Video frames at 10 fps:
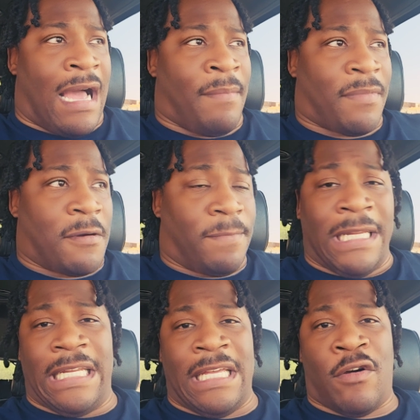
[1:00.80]
I'm
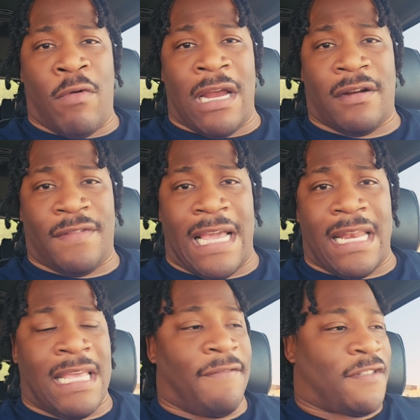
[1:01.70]
completely aware of that.
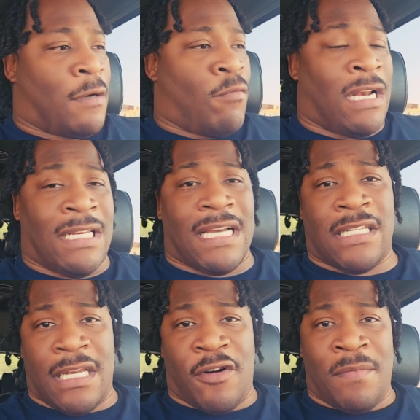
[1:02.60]
If someone
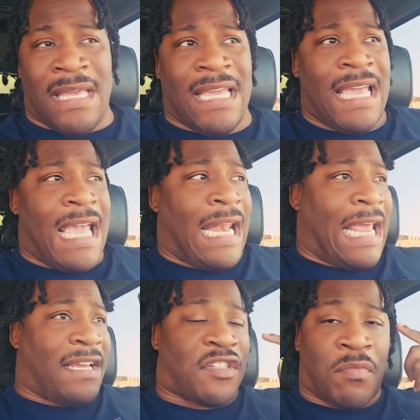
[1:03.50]
doesn't know me and
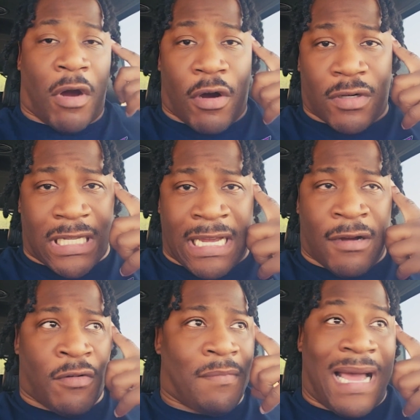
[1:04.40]
they small
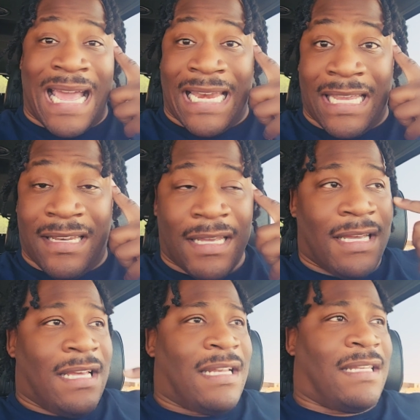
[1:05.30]
town minded,
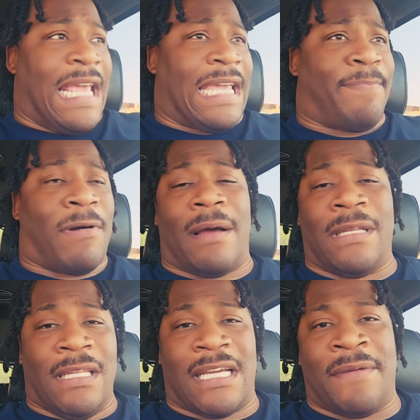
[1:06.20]
they probably
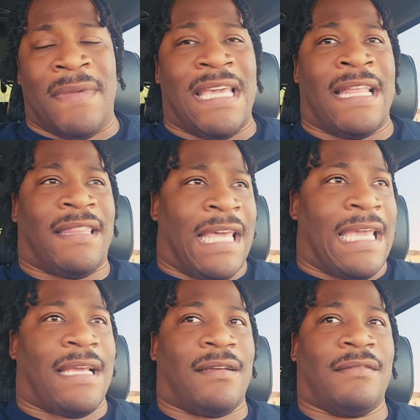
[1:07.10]
look at me and
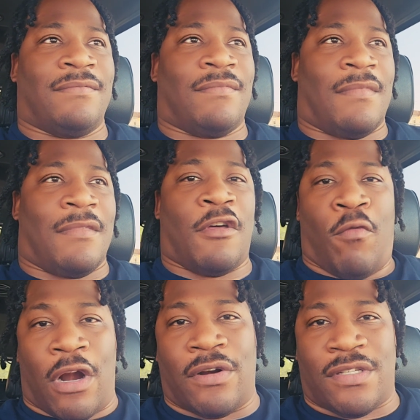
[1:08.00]
think the
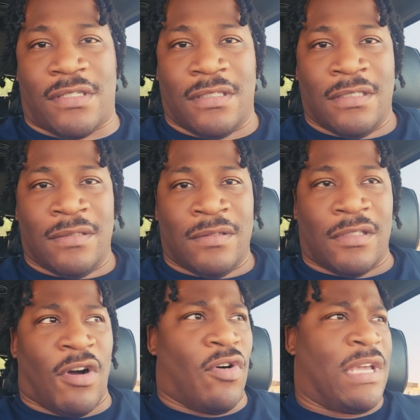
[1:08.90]
worst.
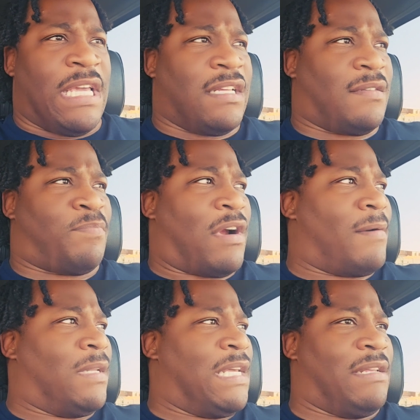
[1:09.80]
Oh, he's
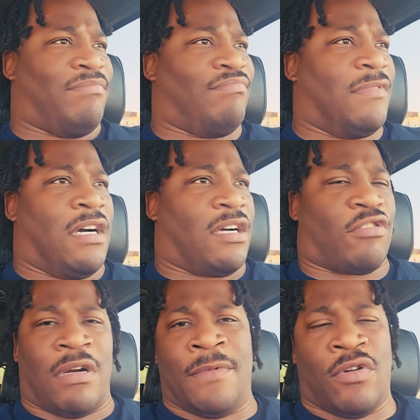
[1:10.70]
probably a
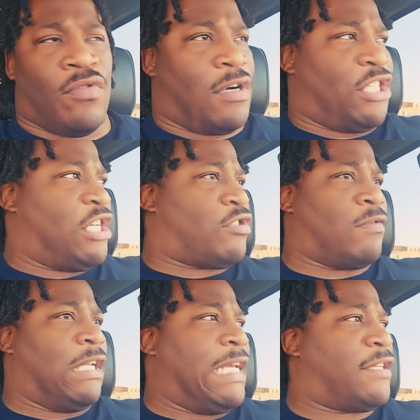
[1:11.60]
criminal or just
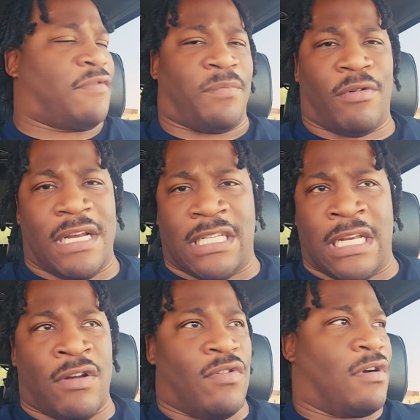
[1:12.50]
released from
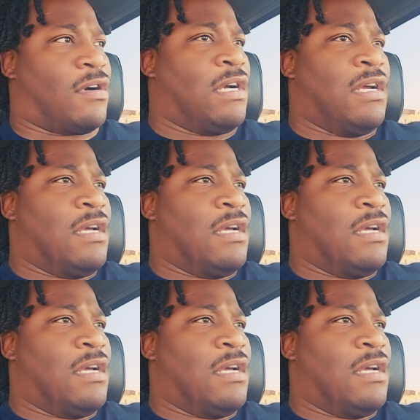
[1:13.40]
prison or